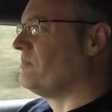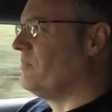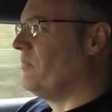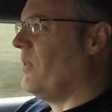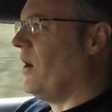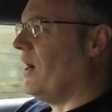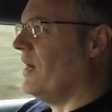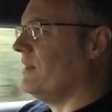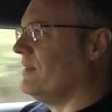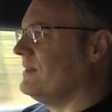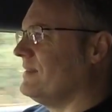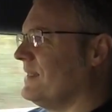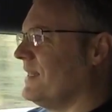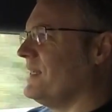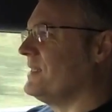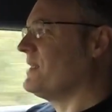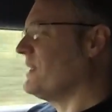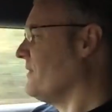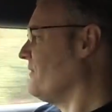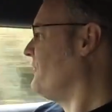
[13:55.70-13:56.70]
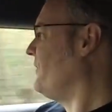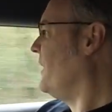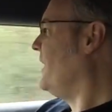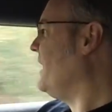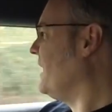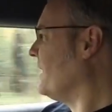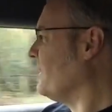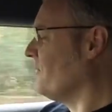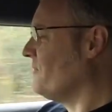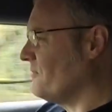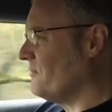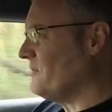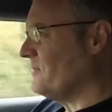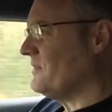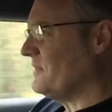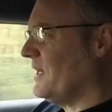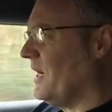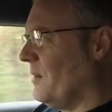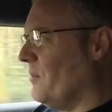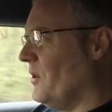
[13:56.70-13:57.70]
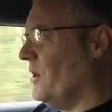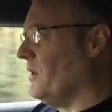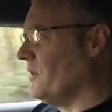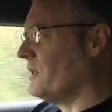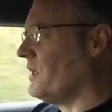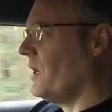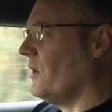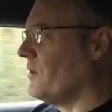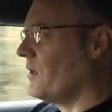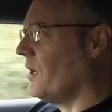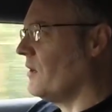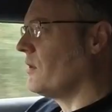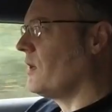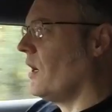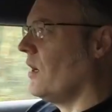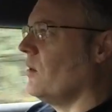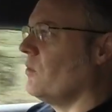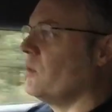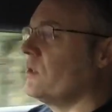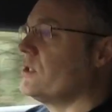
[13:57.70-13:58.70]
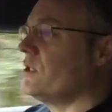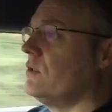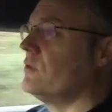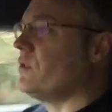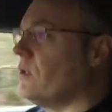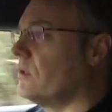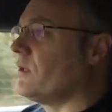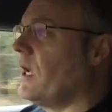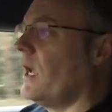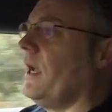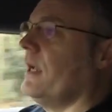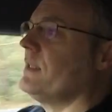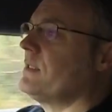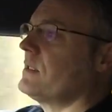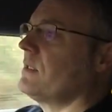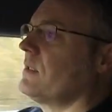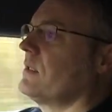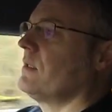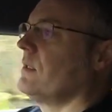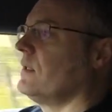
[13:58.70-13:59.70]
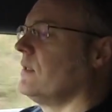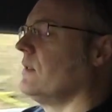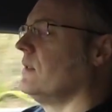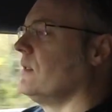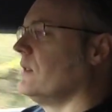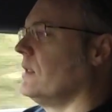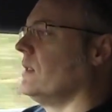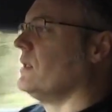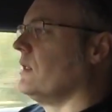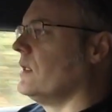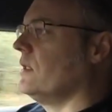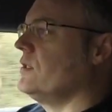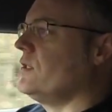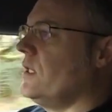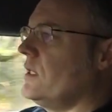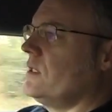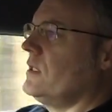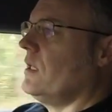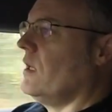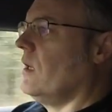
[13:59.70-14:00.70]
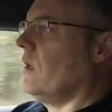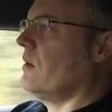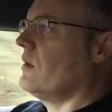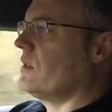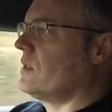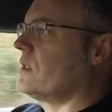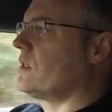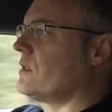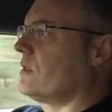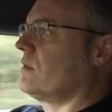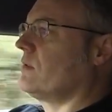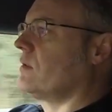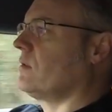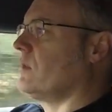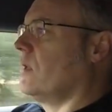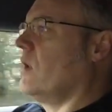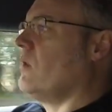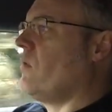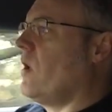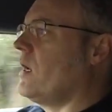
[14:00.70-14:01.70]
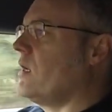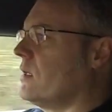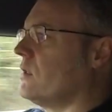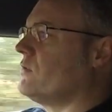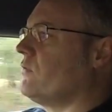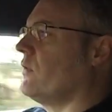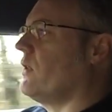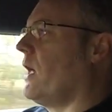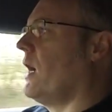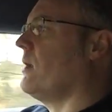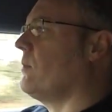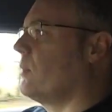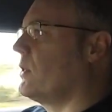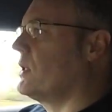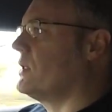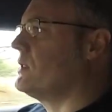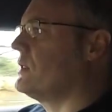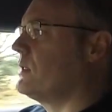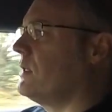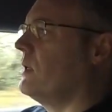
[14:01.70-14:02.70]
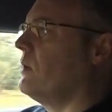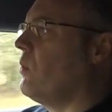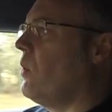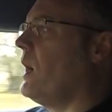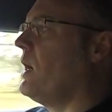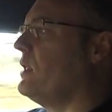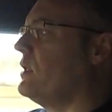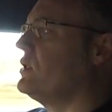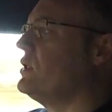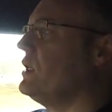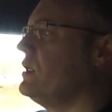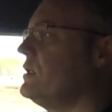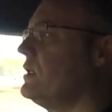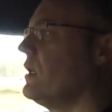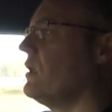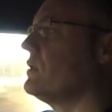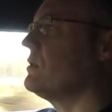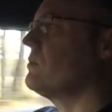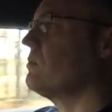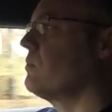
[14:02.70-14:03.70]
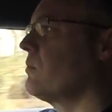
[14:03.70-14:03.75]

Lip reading: But there's that feeling of, come on, go, go, go, which you do get. The GTR is horrendous for that, because in a way the GTR is